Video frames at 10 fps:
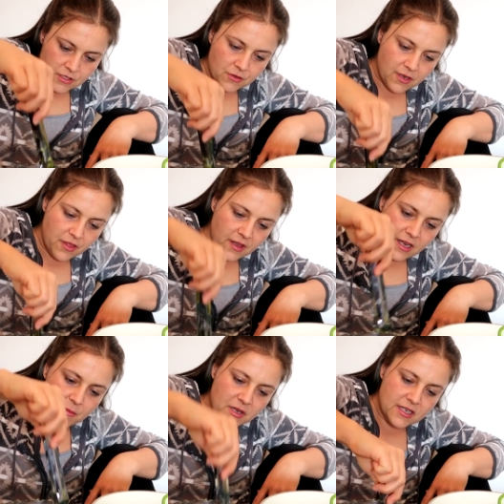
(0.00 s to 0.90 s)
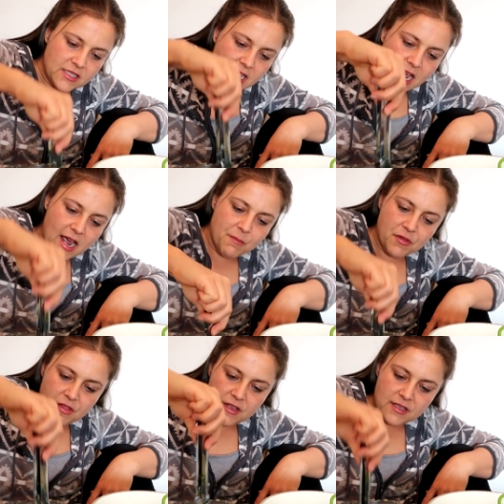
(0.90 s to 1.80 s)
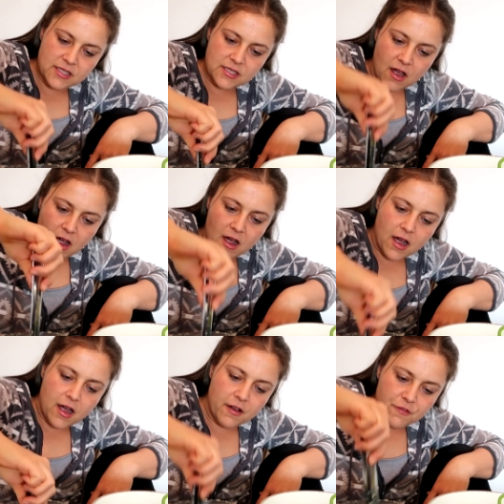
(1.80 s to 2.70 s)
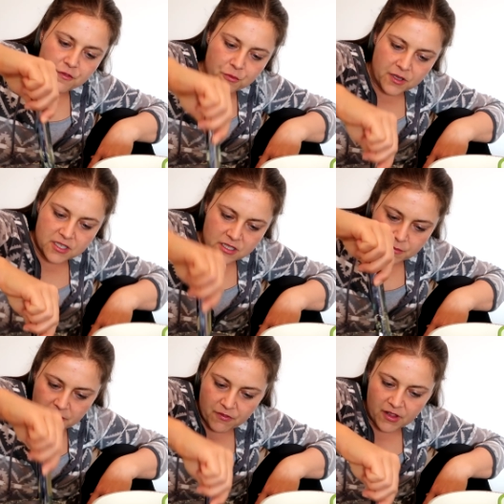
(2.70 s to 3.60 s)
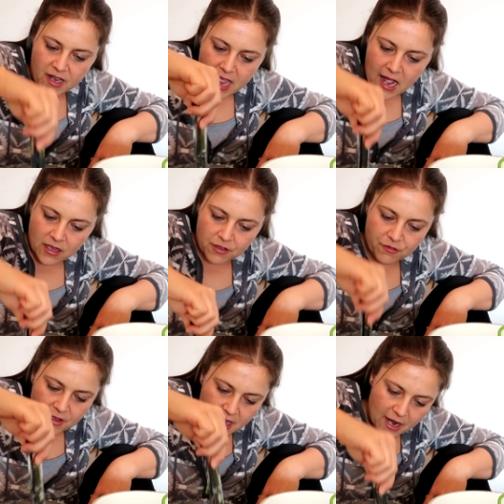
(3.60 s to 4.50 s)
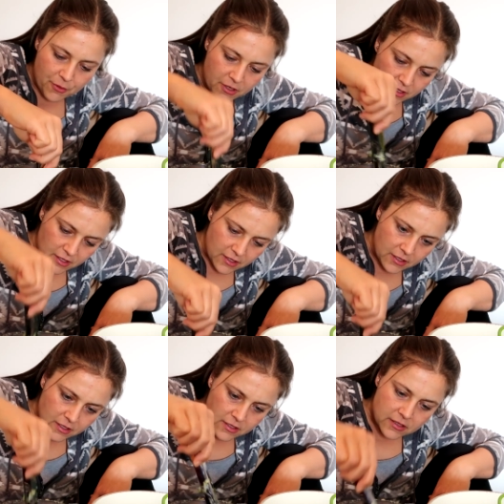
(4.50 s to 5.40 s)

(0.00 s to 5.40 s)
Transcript: So I think I'm gonna top this off with some of the cauliflower.